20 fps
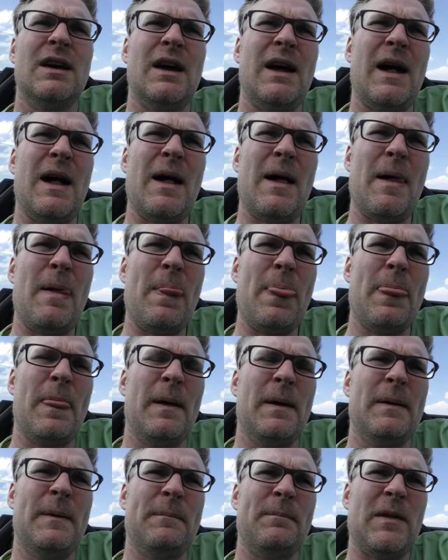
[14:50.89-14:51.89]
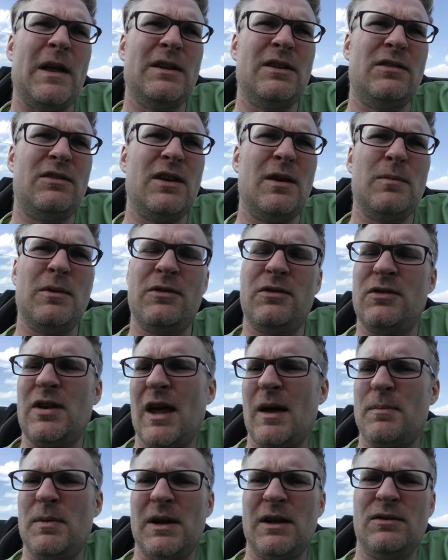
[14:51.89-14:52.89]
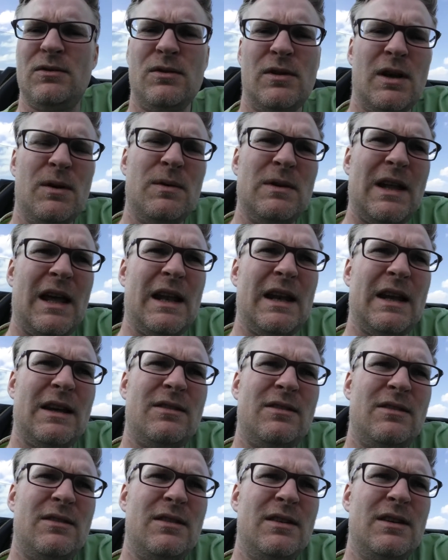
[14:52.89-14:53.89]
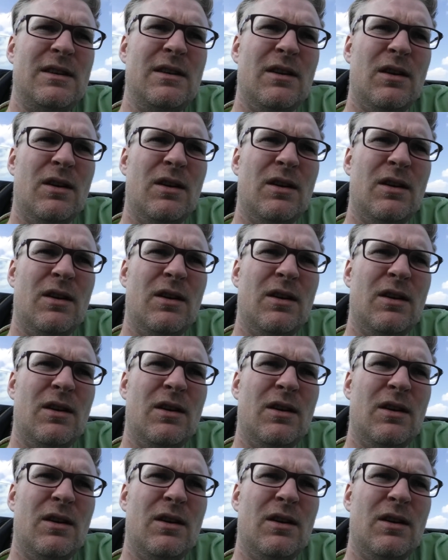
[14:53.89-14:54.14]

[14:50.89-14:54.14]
And the same is happening today with NXT.